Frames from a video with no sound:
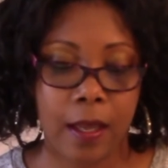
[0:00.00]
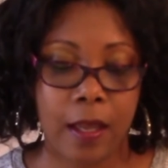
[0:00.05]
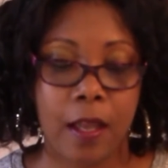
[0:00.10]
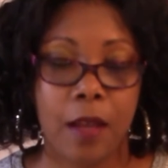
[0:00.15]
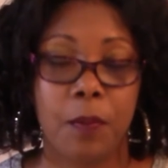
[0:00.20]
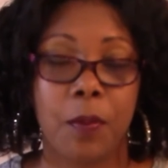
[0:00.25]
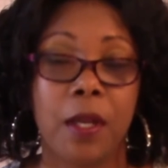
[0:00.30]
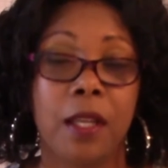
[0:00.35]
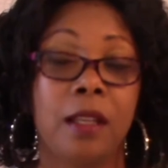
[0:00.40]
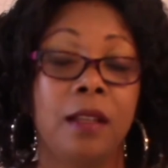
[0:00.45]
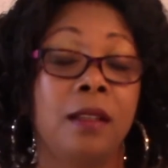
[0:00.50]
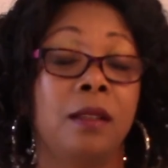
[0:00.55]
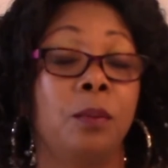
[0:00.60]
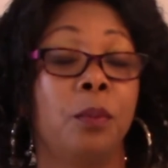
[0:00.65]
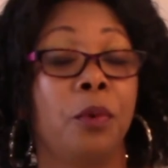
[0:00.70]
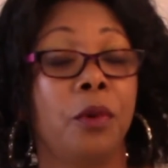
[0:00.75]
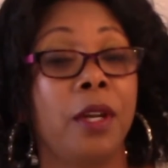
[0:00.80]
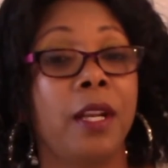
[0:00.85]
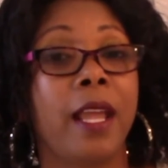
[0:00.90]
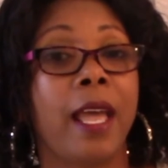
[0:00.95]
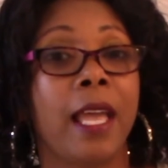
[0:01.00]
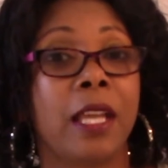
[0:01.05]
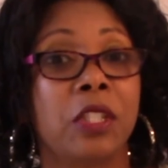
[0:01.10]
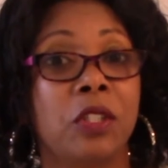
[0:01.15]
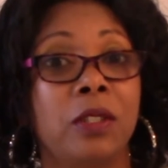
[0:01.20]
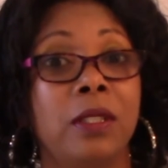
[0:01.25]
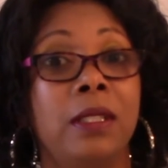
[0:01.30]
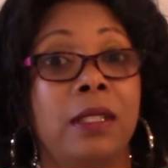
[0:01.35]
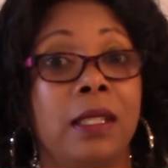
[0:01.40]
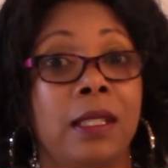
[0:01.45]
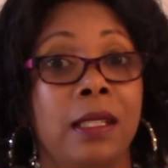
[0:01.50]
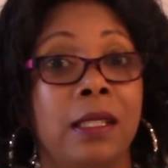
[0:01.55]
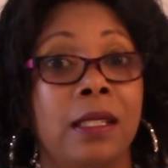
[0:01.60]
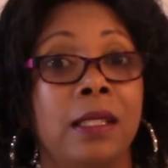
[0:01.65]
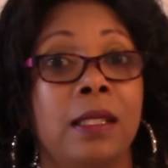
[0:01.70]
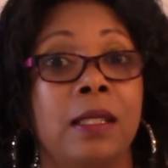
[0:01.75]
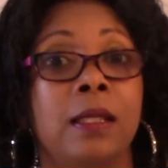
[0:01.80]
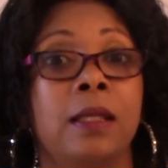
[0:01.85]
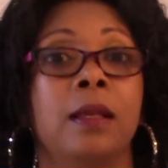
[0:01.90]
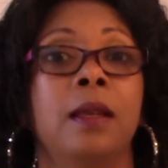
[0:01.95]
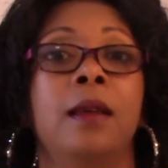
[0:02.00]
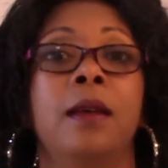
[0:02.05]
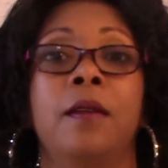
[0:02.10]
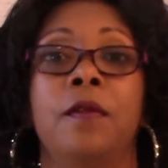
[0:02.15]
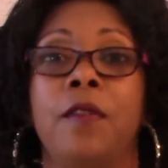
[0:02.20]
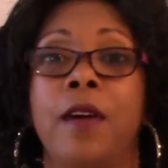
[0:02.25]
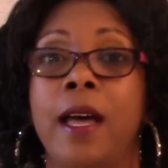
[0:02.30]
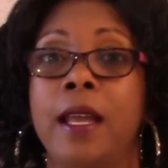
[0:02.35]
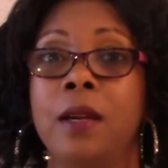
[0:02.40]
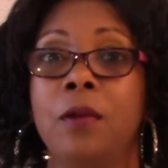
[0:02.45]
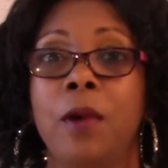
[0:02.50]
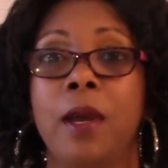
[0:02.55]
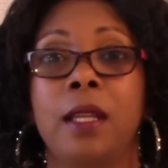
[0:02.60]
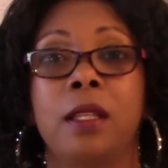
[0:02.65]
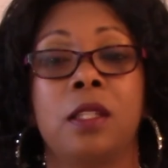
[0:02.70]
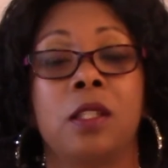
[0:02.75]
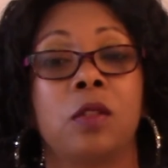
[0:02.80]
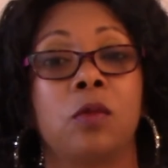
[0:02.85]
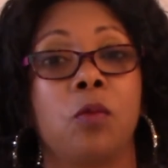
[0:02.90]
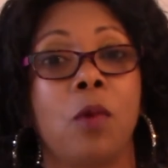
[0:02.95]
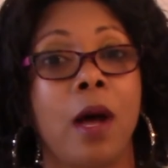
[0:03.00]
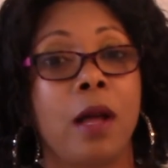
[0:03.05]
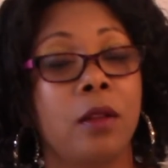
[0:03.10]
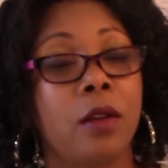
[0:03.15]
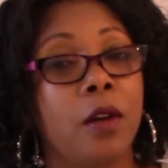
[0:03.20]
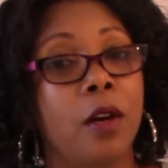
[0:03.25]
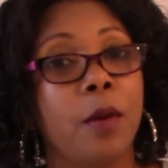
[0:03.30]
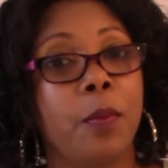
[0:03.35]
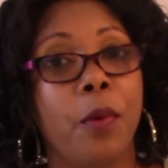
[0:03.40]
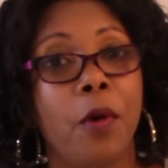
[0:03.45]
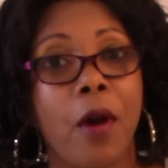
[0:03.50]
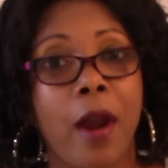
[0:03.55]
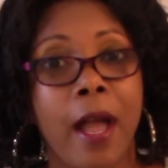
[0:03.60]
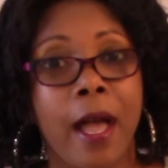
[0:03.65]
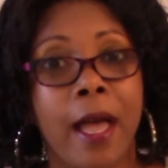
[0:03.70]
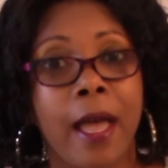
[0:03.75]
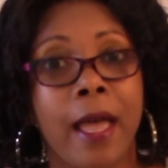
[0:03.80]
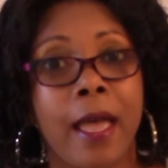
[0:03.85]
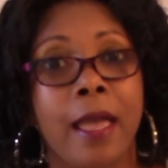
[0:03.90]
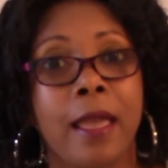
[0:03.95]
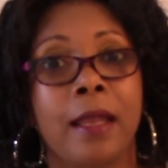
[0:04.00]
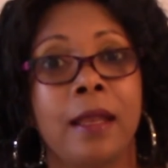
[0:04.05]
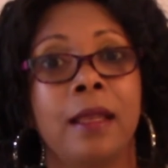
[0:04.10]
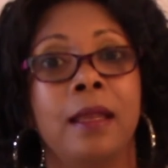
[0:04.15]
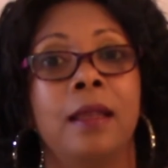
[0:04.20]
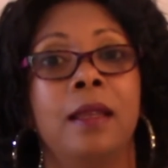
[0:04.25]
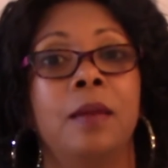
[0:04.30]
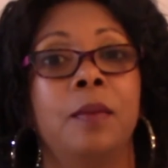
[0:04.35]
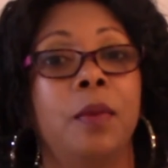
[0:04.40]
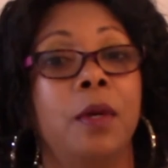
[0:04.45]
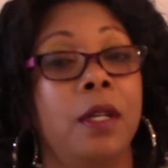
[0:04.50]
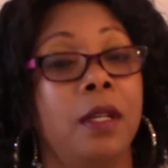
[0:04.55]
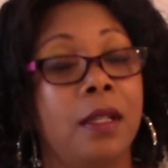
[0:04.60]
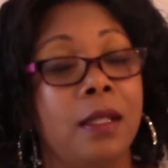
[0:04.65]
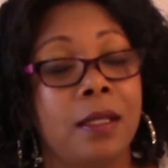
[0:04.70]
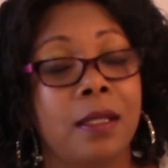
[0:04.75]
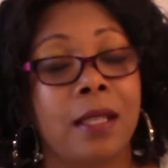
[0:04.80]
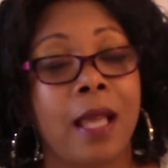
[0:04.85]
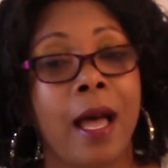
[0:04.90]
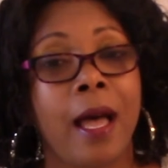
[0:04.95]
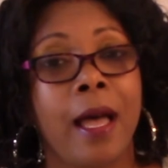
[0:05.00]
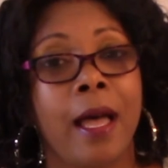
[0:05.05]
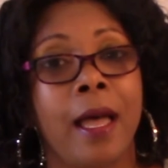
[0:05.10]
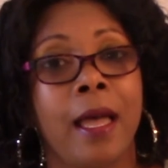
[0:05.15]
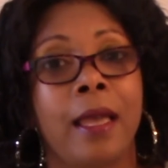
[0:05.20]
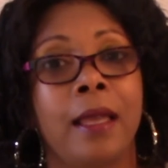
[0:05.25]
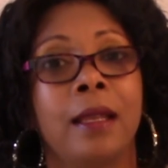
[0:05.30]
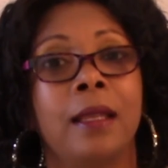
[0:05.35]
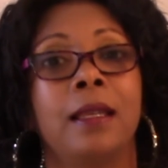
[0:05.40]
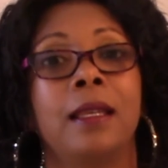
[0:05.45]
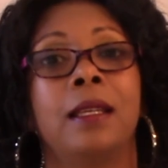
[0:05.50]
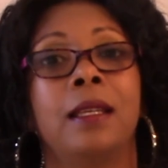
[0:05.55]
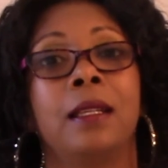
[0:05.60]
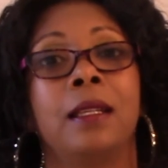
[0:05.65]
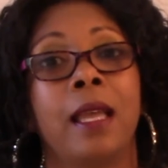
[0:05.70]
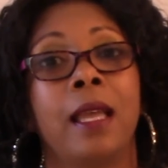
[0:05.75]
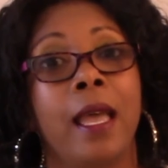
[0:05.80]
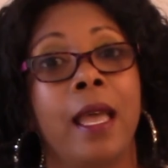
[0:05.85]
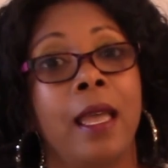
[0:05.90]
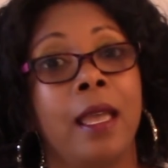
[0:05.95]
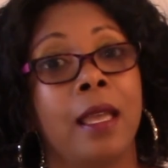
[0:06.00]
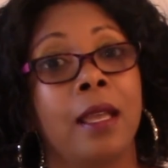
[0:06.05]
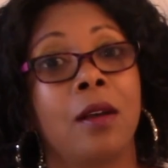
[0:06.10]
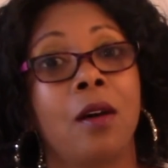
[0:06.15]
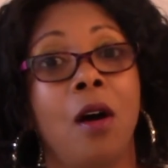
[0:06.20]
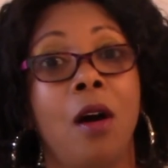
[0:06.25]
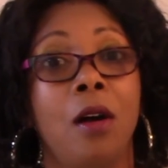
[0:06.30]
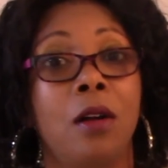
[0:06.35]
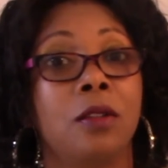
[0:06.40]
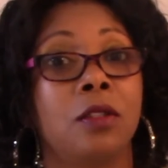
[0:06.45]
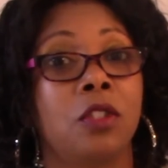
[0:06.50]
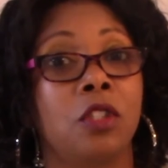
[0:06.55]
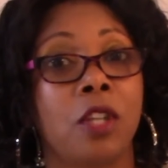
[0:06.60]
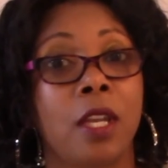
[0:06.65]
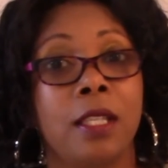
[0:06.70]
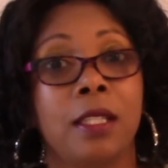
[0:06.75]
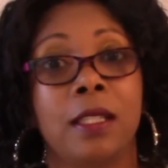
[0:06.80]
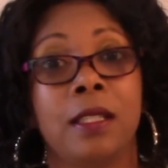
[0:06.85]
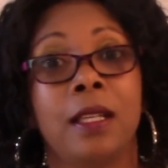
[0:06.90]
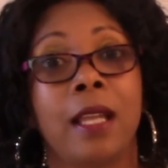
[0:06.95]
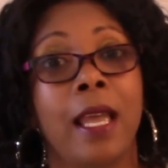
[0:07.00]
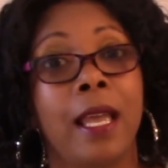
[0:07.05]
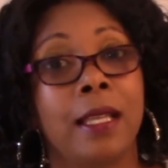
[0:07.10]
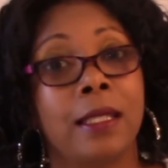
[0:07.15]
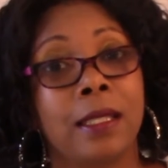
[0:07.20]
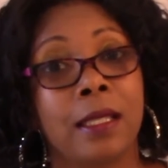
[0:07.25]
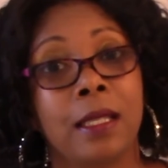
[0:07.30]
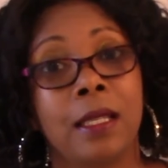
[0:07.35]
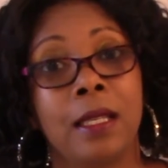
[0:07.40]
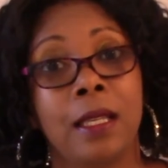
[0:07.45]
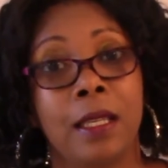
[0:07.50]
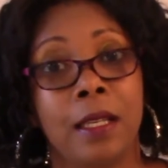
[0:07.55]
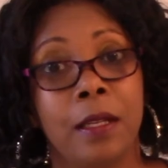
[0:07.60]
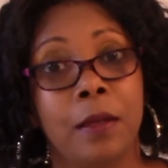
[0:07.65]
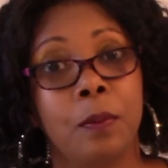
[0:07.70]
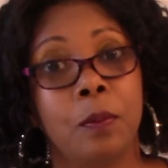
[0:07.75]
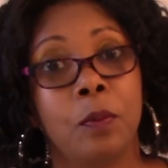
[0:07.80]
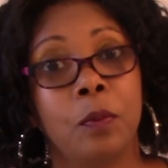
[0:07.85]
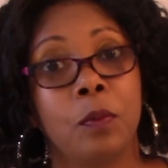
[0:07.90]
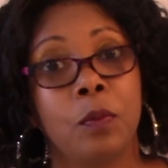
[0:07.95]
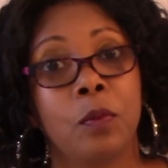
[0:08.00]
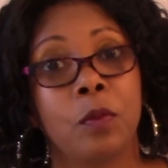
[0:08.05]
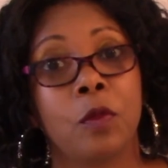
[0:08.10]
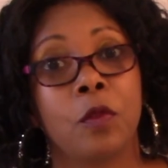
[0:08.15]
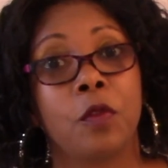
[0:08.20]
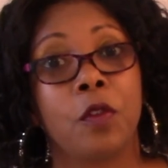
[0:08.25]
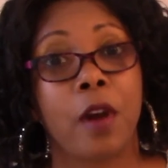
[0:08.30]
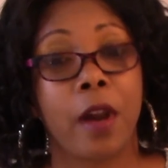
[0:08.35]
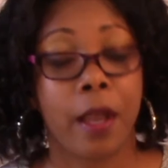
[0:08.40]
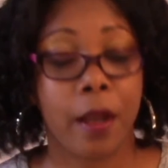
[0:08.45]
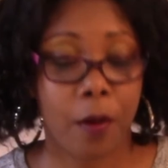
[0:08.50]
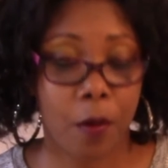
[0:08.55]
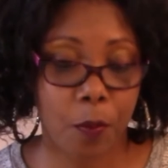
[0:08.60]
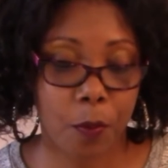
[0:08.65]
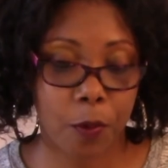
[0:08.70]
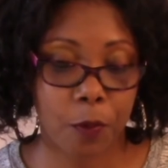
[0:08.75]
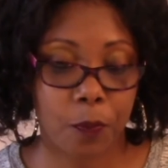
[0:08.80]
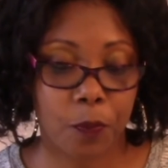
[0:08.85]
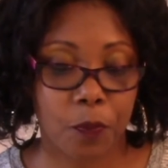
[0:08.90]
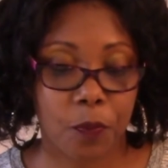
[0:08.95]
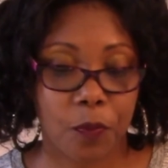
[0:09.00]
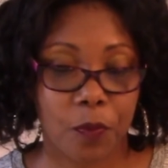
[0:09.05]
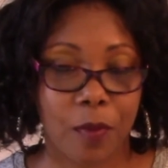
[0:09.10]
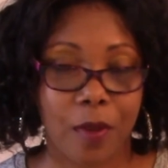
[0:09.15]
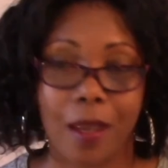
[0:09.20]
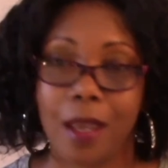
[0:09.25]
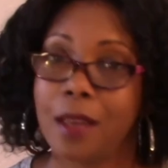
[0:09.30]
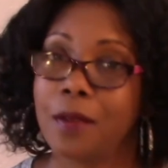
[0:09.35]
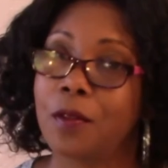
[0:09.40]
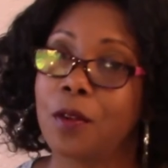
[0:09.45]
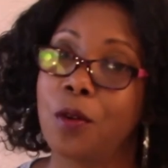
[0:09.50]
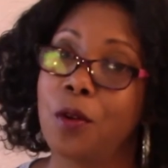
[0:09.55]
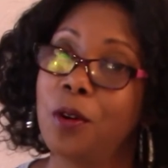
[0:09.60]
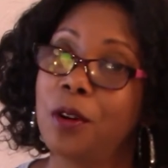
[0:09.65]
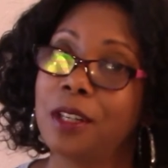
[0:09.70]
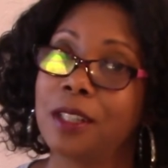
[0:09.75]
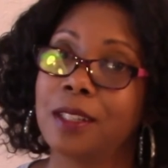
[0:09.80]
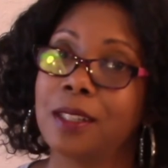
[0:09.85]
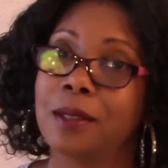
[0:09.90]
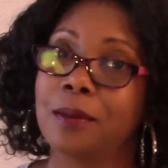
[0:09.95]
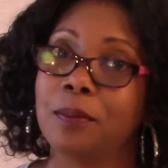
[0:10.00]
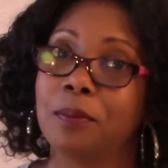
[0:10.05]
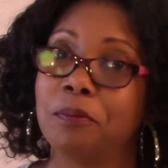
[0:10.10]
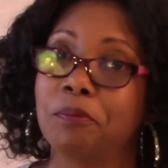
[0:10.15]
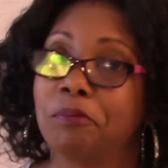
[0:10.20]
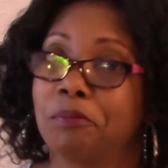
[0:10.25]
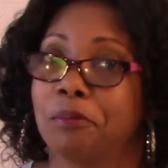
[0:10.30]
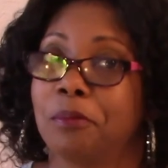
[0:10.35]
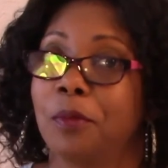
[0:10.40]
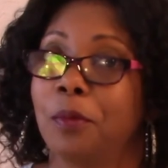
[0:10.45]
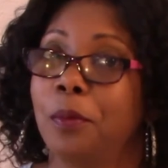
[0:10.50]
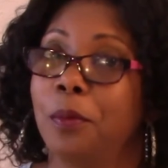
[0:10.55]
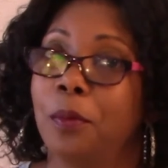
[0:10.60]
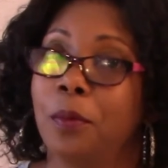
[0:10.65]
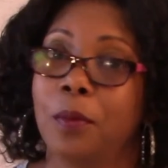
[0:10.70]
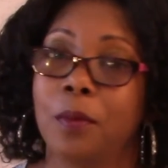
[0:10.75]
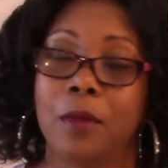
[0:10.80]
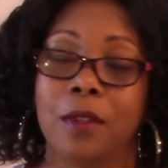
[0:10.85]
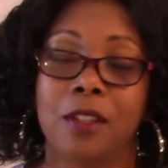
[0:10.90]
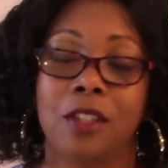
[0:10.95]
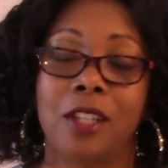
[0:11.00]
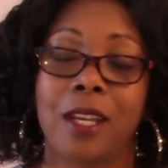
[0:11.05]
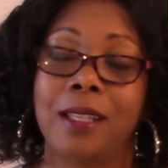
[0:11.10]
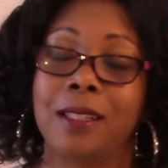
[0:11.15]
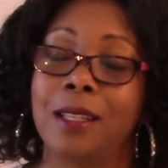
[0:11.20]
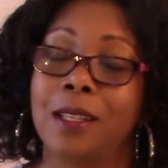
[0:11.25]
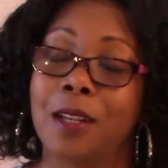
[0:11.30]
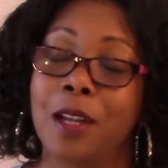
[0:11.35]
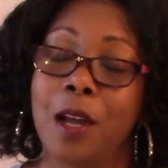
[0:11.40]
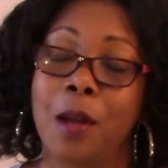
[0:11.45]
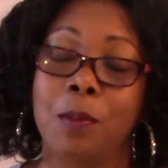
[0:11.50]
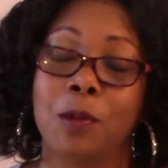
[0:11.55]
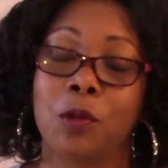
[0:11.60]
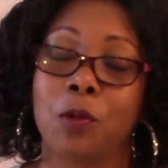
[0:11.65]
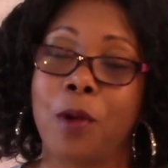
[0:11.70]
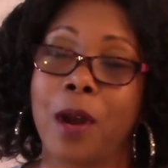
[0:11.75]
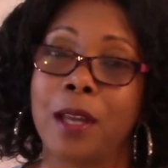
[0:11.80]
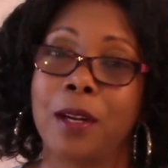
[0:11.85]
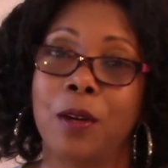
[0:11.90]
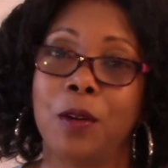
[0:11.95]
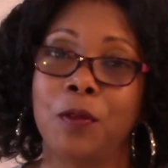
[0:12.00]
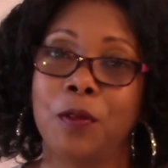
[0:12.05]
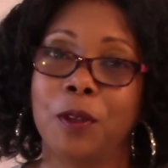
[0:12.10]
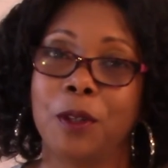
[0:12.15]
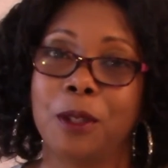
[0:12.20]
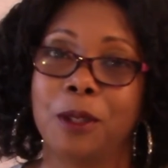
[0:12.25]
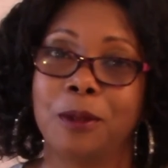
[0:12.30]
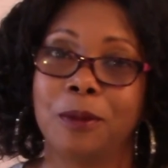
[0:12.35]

But Britt actually does find a way to swallow her pride, put it aside, and calls Jason asking him for help. And of course, Jason comes right over.